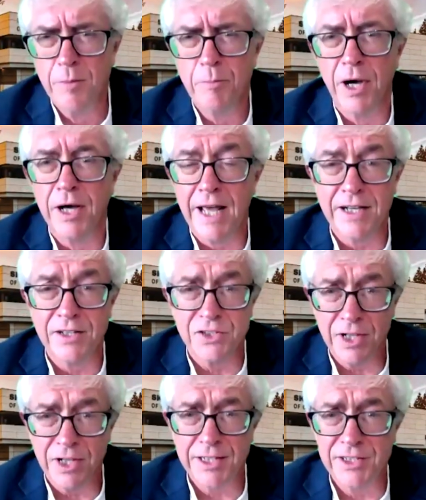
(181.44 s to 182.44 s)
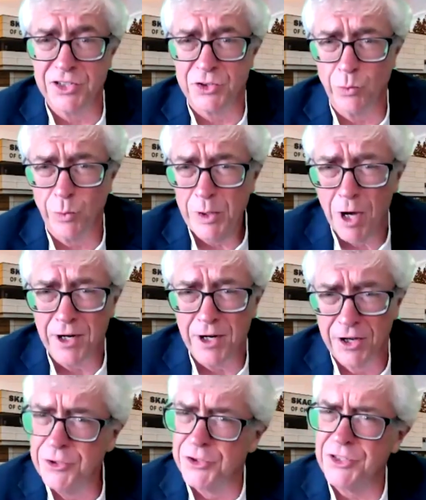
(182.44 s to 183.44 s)
But as scientists, we want
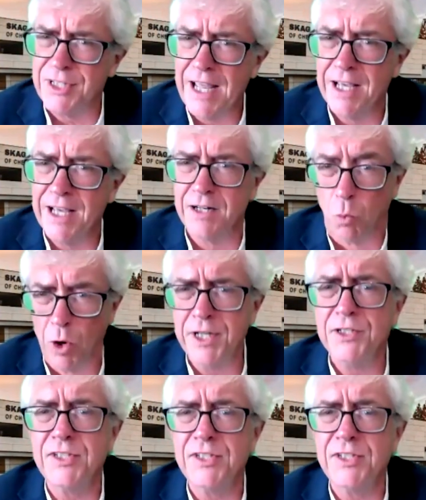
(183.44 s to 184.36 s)
to understand what is